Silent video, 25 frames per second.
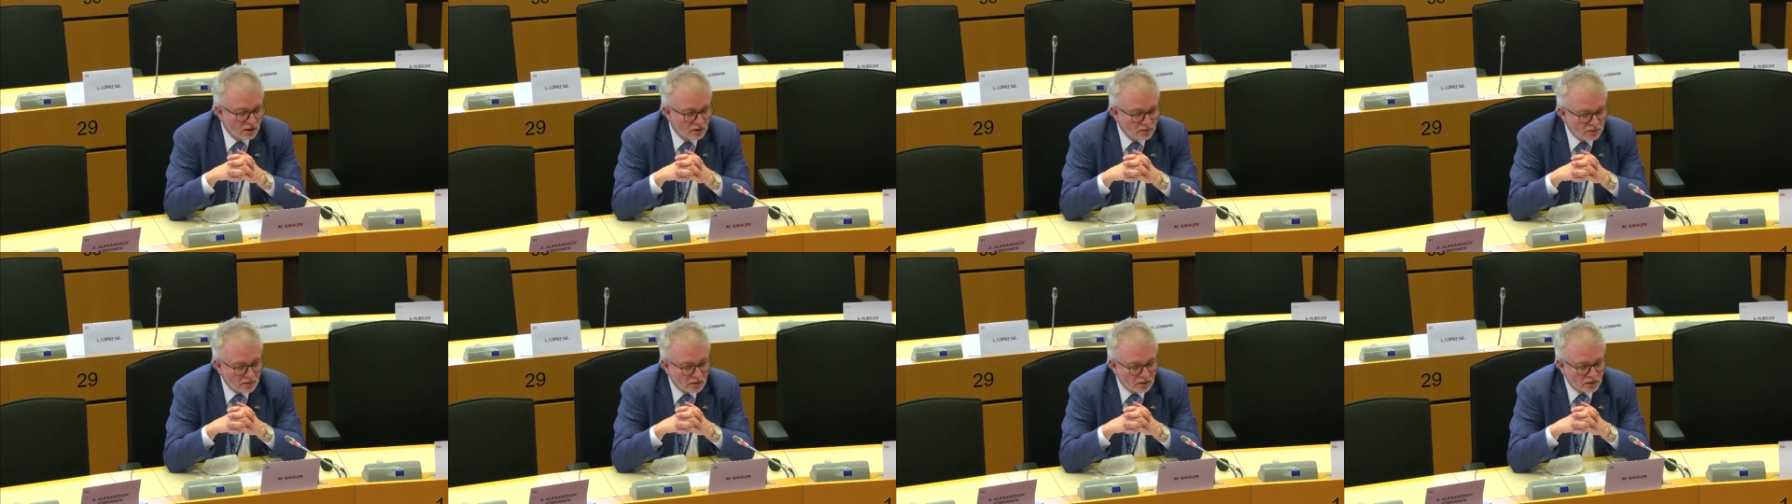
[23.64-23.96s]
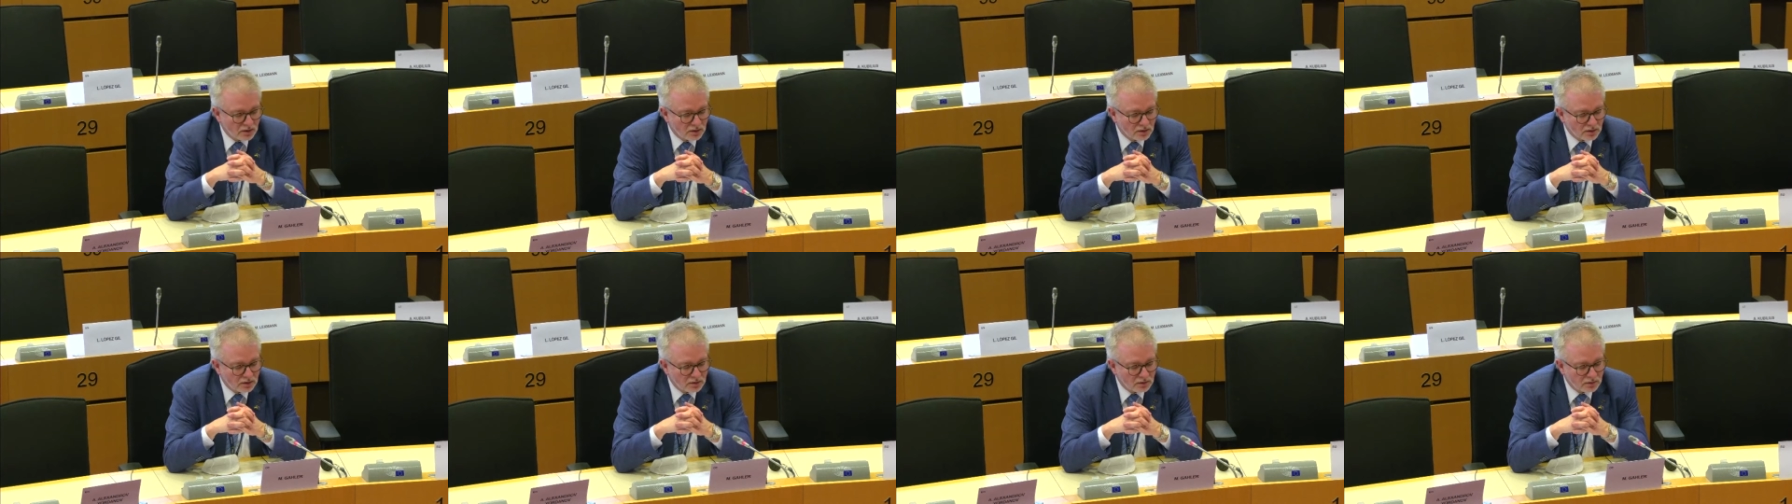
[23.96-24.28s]

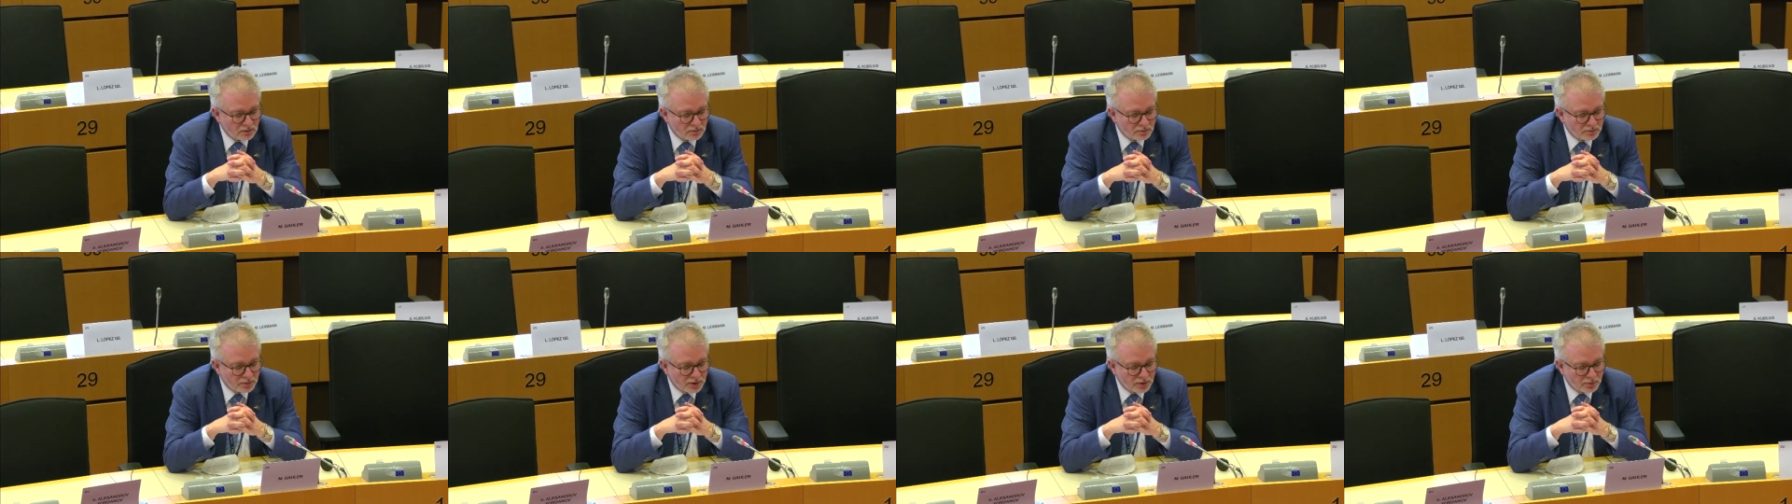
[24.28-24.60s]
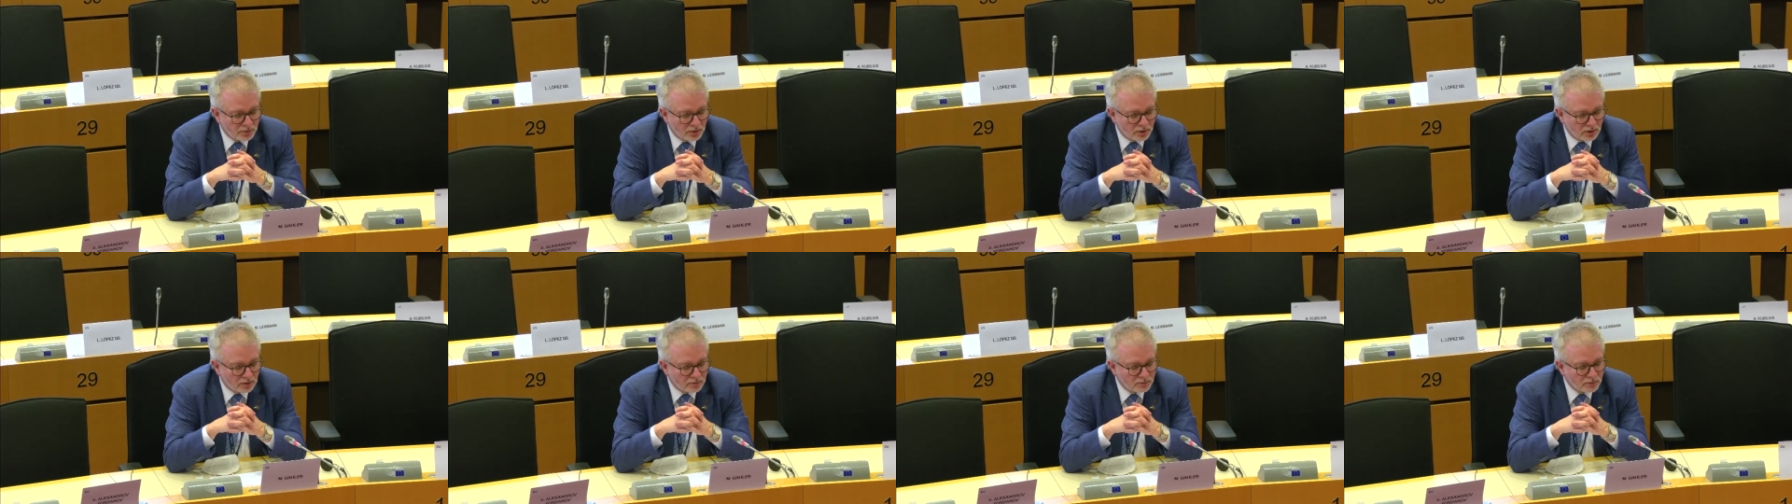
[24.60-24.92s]
uh,
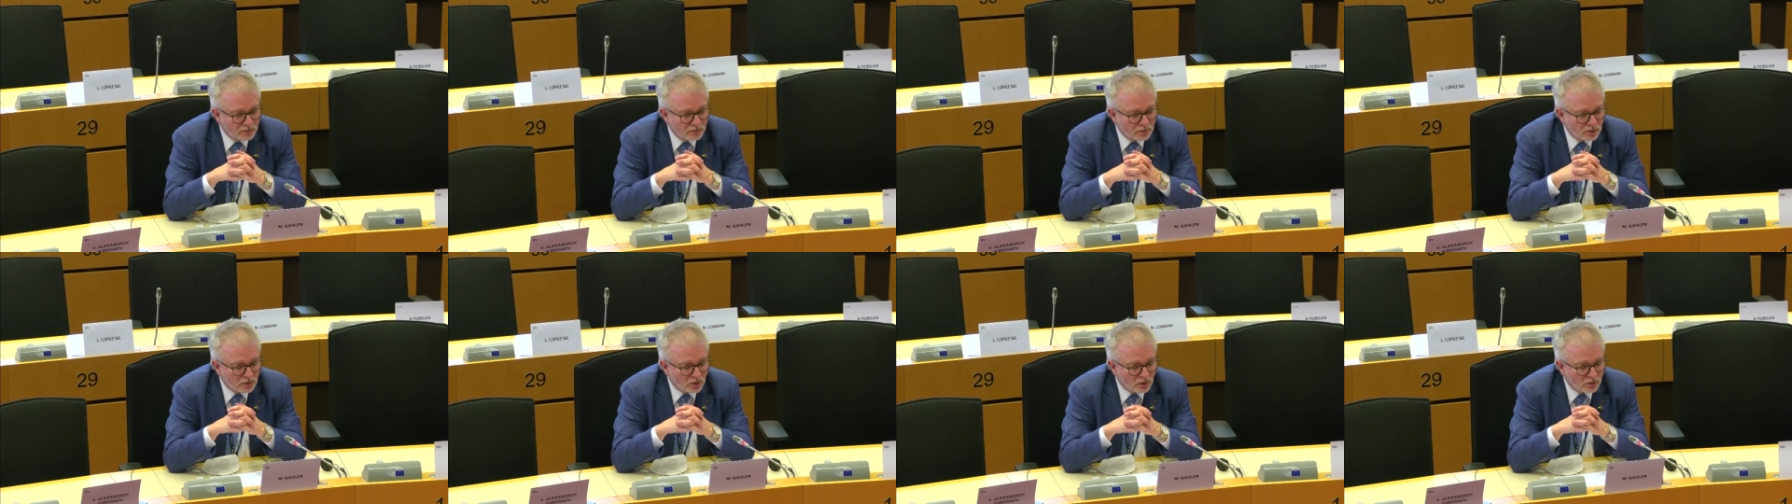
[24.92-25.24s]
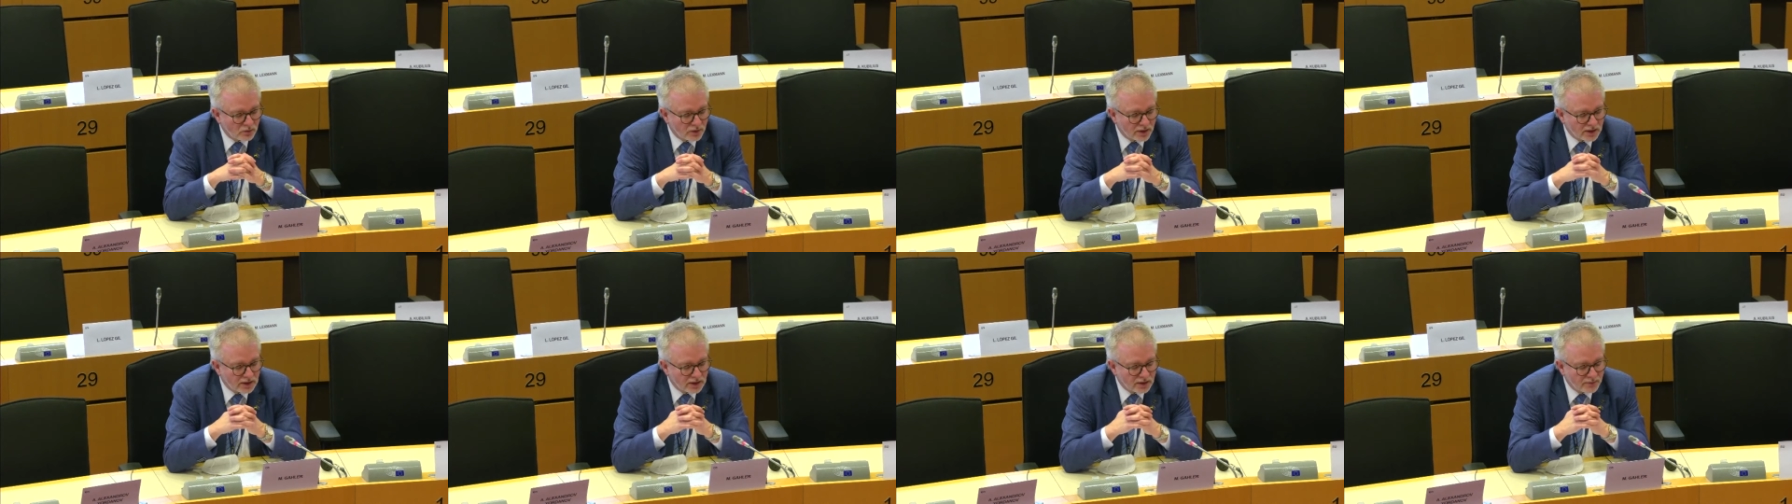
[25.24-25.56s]
people
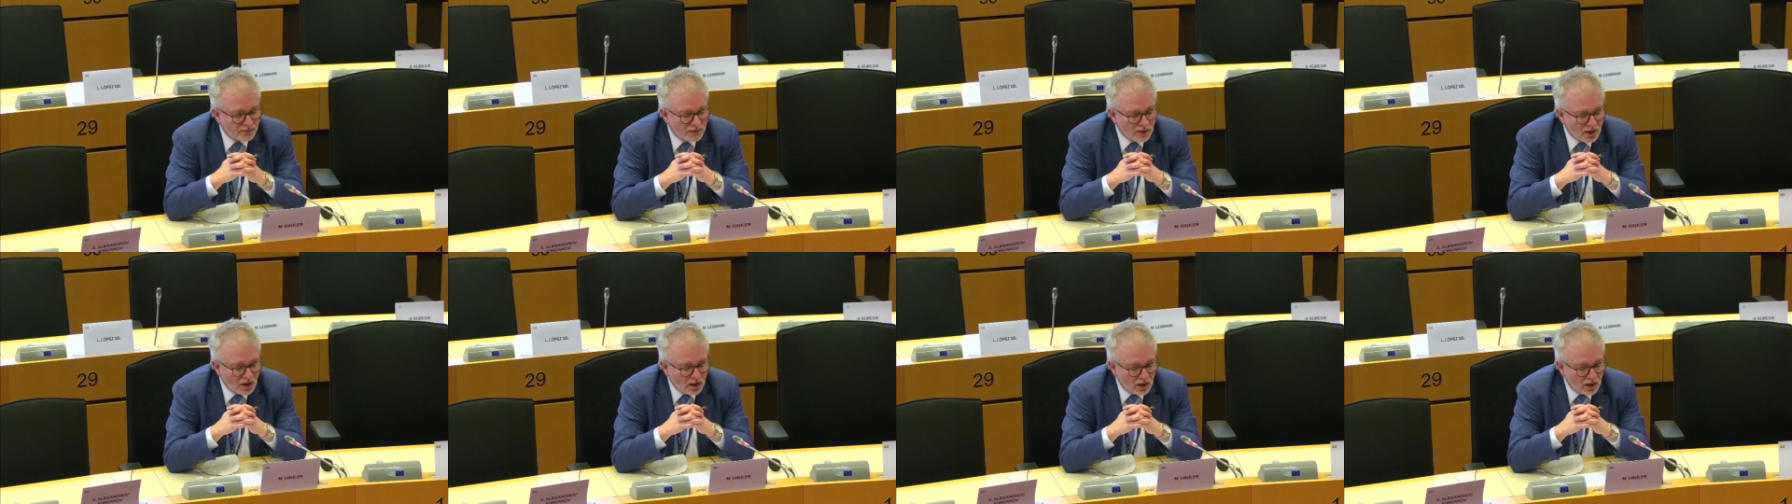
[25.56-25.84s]
already?